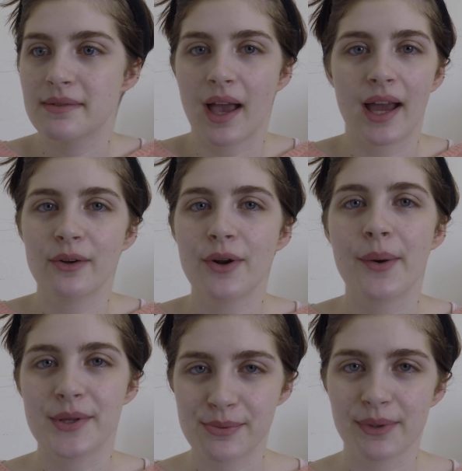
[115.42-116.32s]
I don't
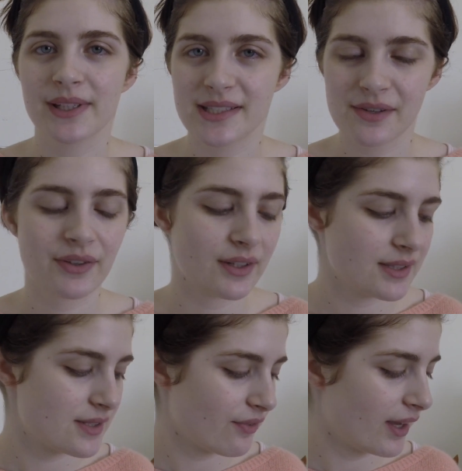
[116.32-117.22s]
know, it's really
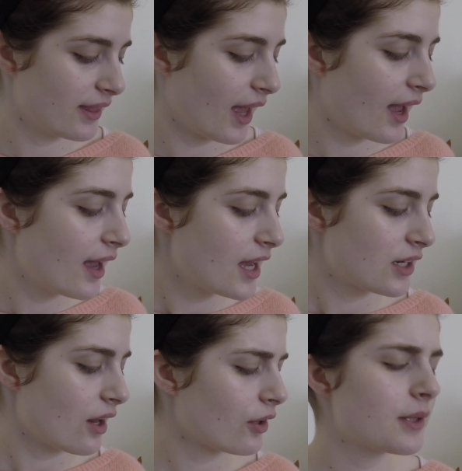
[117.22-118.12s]
difficult to find that.
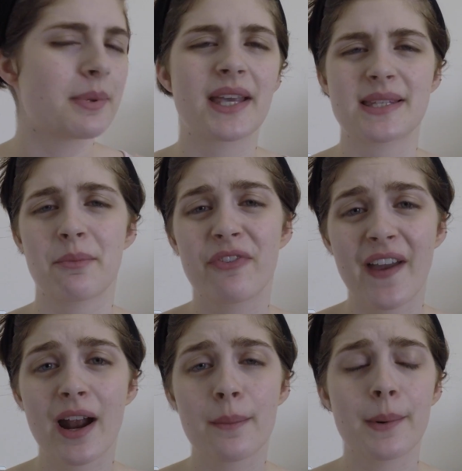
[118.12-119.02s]
Not only because I'm
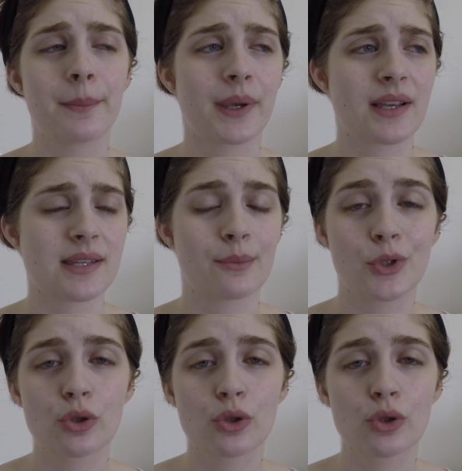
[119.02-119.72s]
fair, but because I'm